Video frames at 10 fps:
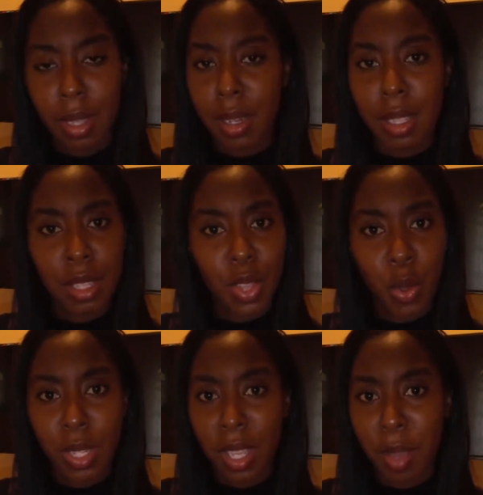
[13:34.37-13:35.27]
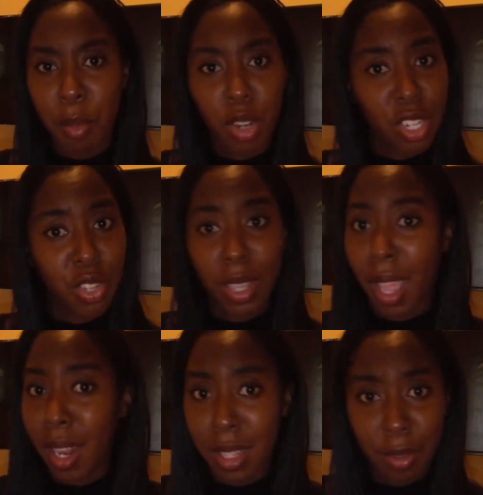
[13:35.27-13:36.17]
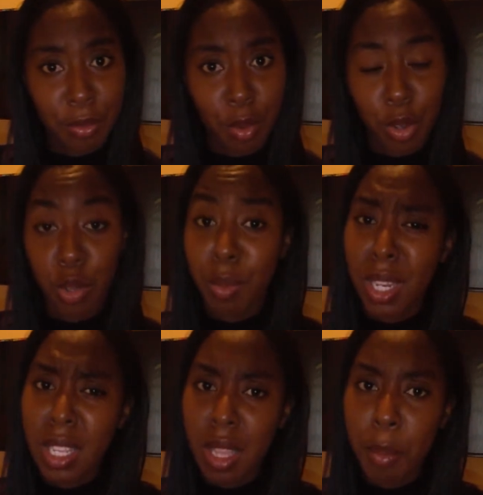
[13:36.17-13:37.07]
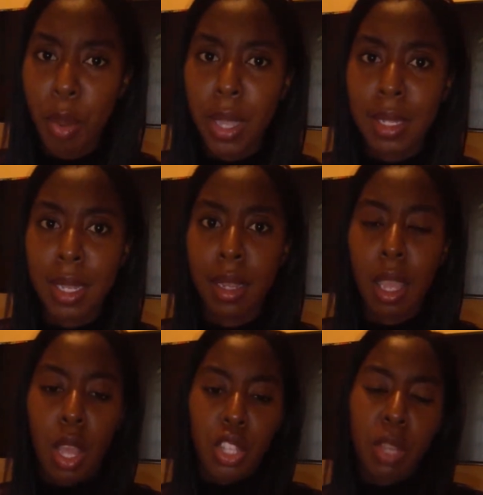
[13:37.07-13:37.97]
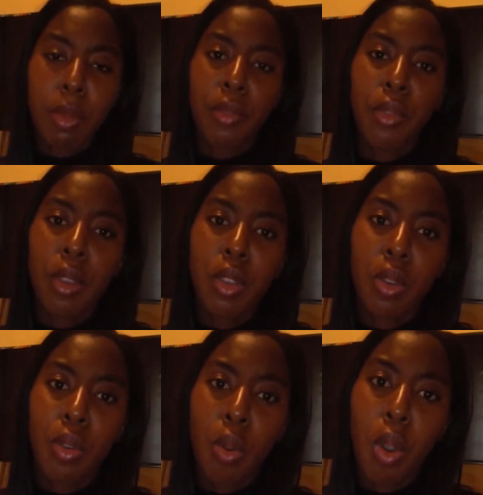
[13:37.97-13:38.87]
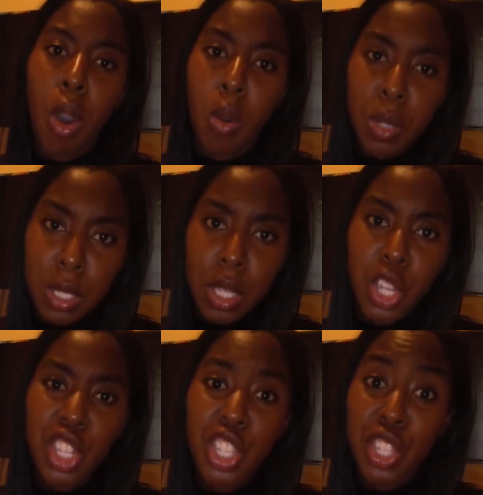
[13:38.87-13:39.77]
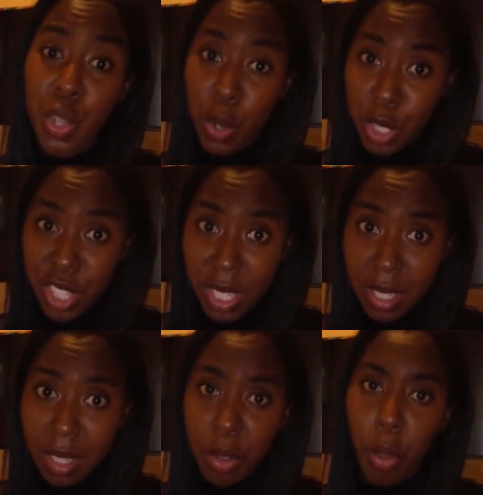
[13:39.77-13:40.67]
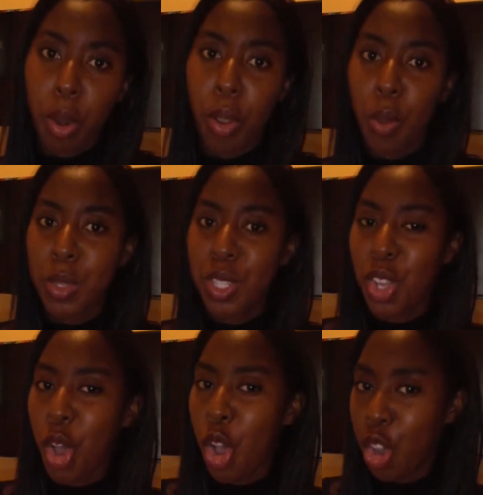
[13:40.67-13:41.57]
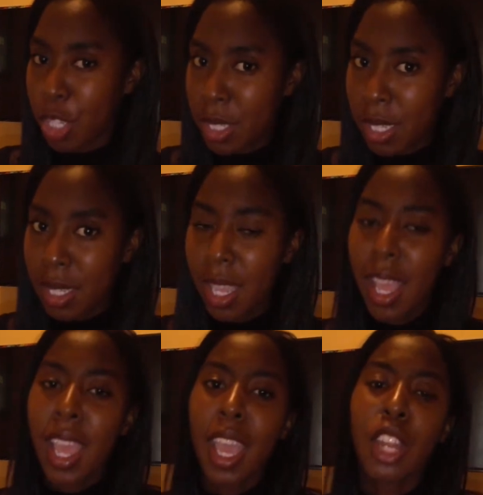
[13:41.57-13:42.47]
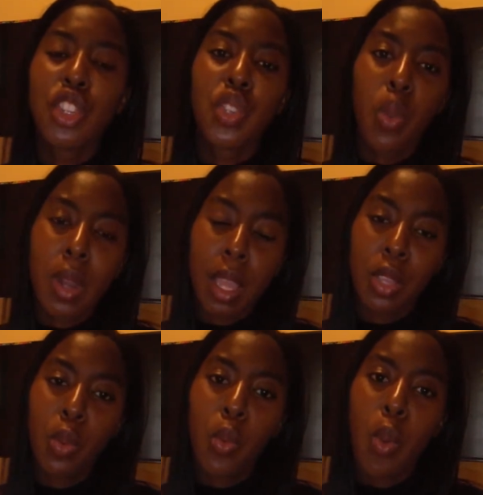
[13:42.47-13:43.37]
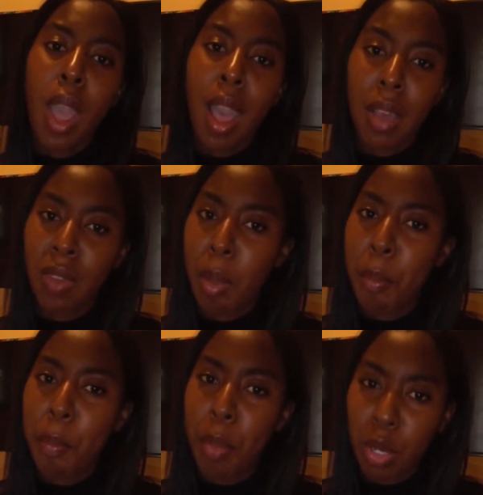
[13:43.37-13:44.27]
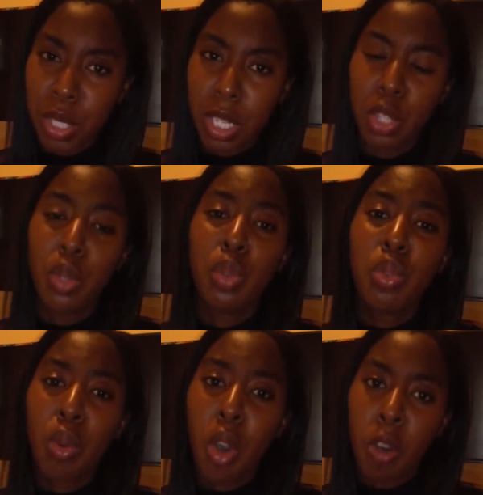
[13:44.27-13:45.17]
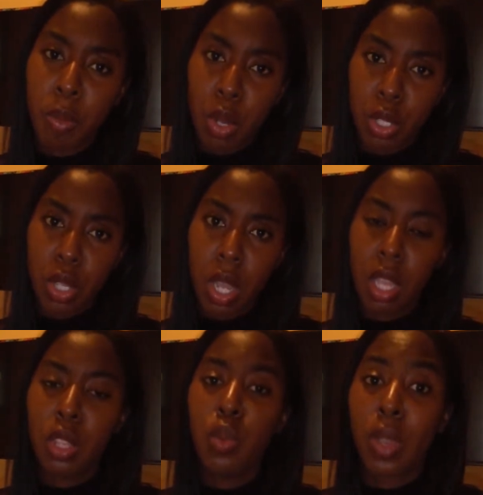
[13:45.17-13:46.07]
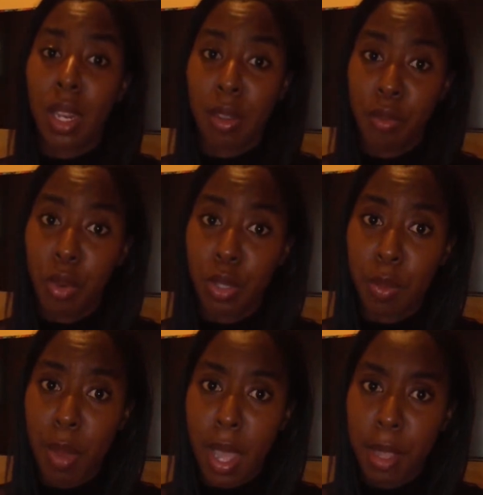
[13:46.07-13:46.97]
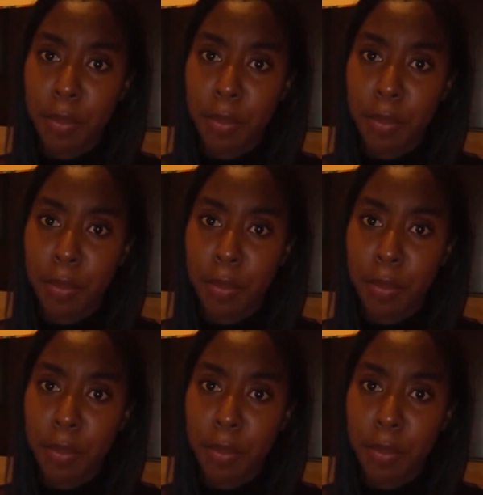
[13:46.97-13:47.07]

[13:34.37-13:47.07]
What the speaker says: this is out of your budget, you cannot afford. You'll be disappointed. So before you go house searching or house hunting, ensure that you have a budget, you know how much you can afford to buy.